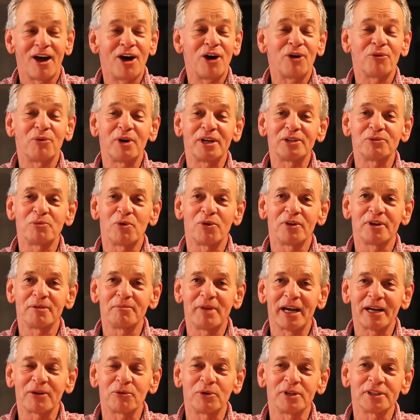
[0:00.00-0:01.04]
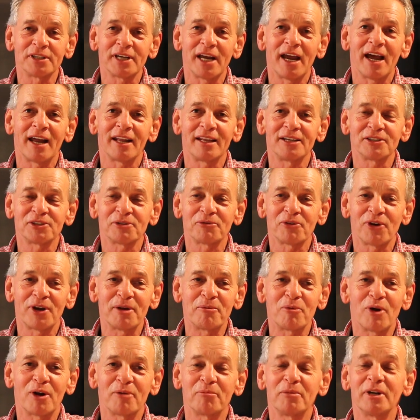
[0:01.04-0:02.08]
always wanted to make whiskey out of this
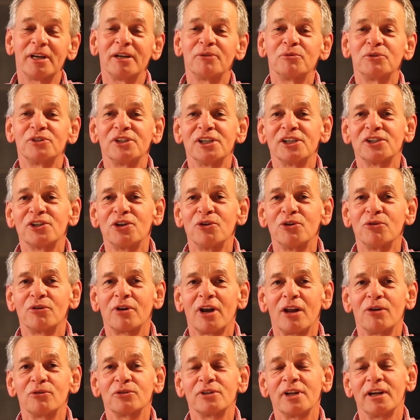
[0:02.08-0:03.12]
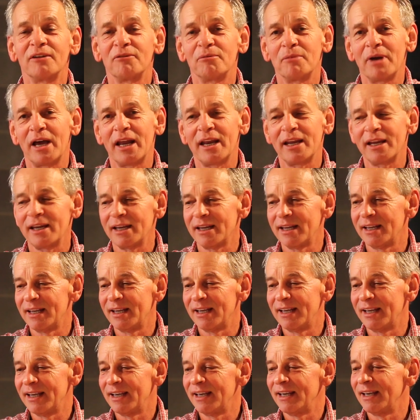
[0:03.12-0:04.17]
stream water, but it was just too close to everybody.
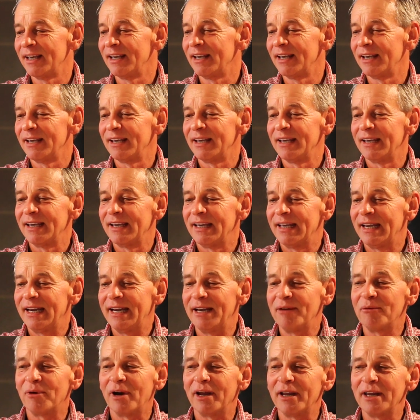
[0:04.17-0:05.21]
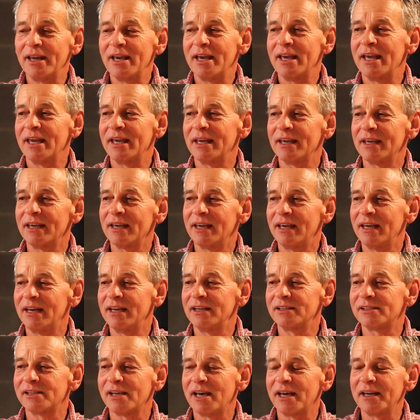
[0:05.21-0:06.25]
Anyway, it
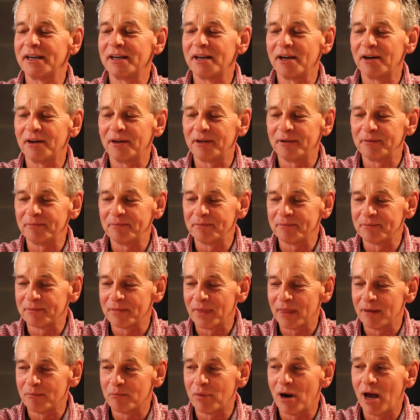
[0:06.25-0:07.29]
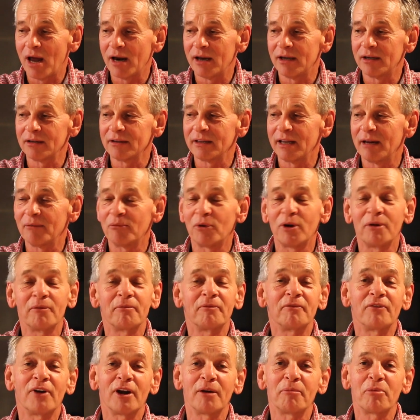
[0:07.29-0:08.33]
is a product that we're
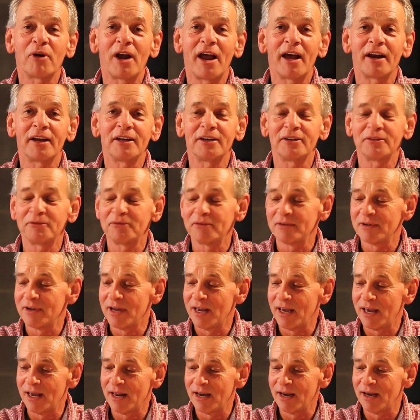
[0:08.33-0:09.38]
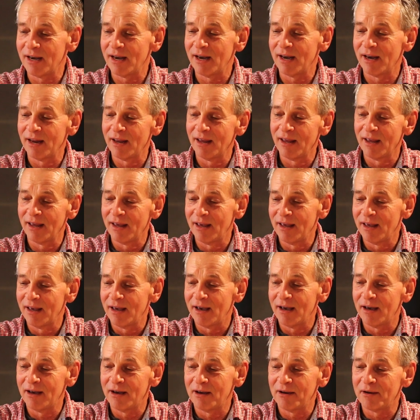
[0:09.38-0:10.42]
very proud of and
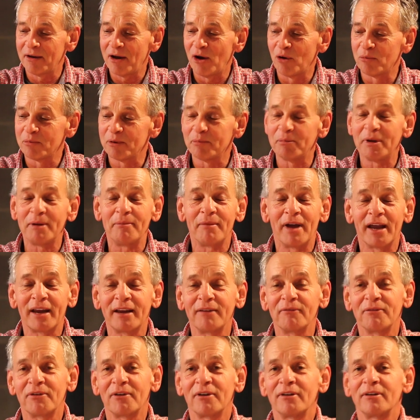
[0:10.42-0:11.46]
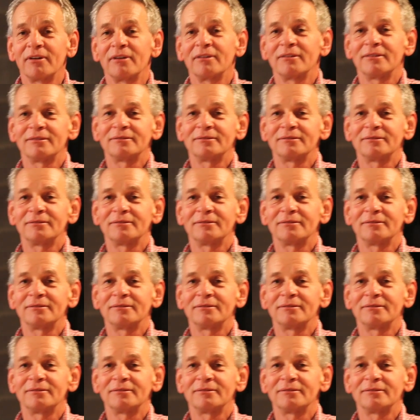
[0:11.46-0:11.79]
hope to be making for